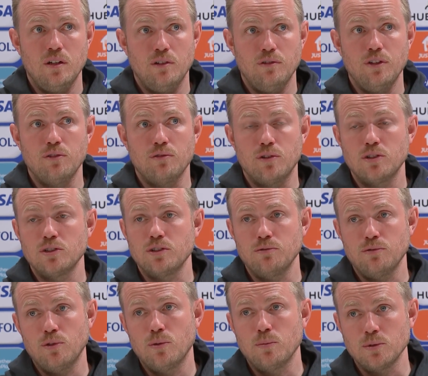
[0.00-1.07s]
I think first
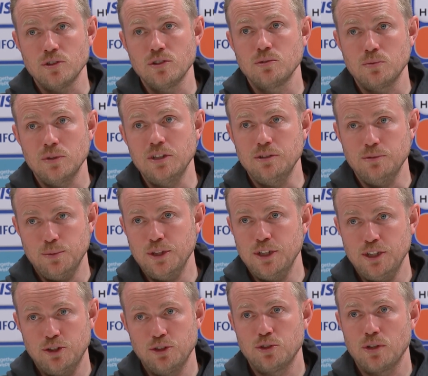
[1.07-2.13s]
and foremost we, we
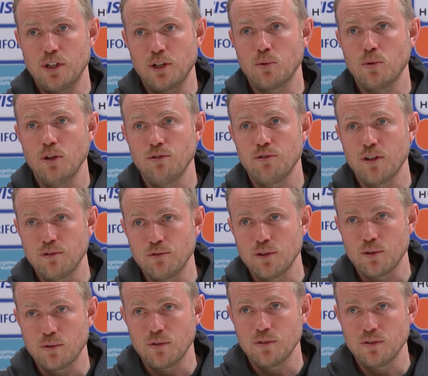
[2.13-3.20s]
need to try and qualify
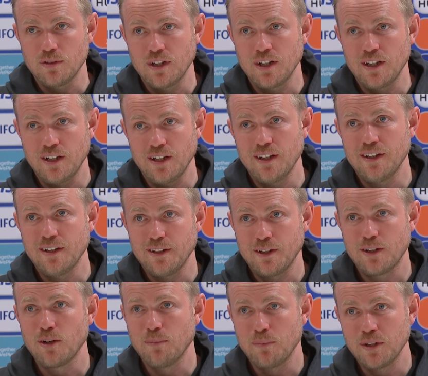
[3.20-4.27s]
for the uh,
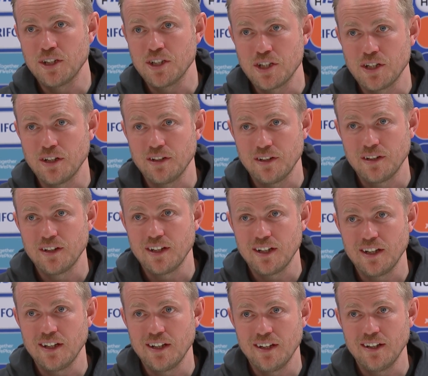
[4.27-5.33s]
competition
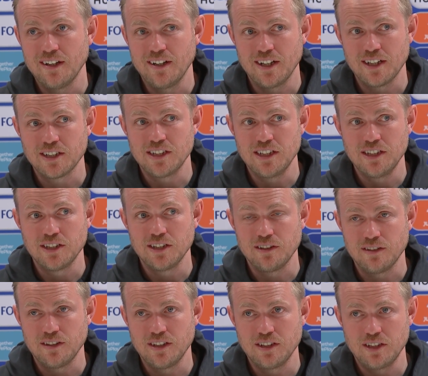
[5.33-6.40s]
uh, next season.
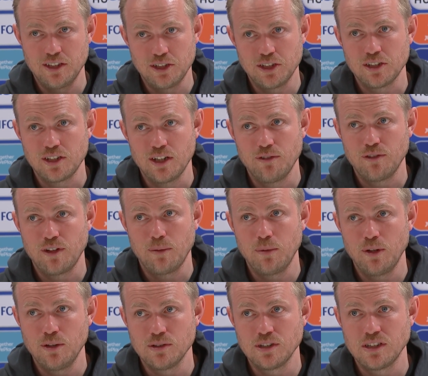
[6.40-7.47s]
It's, it's a tough
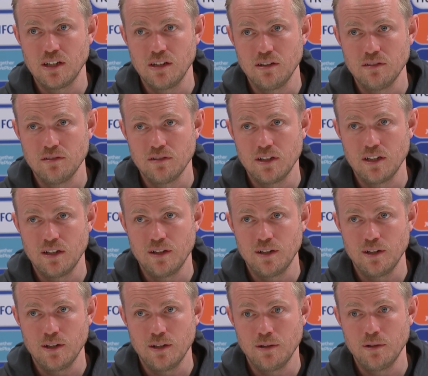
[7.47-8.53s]
W S L.
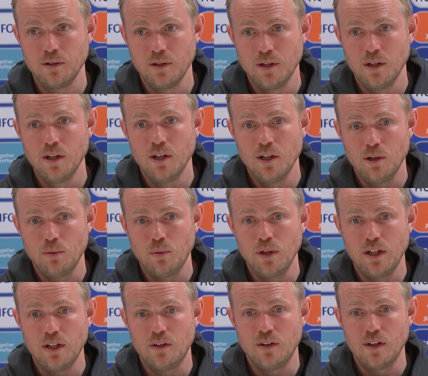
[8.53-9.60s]
Uh,
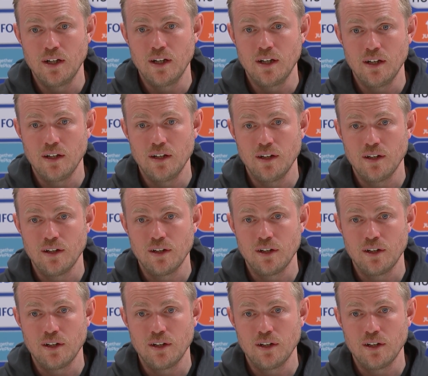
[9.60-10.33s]
we're uh,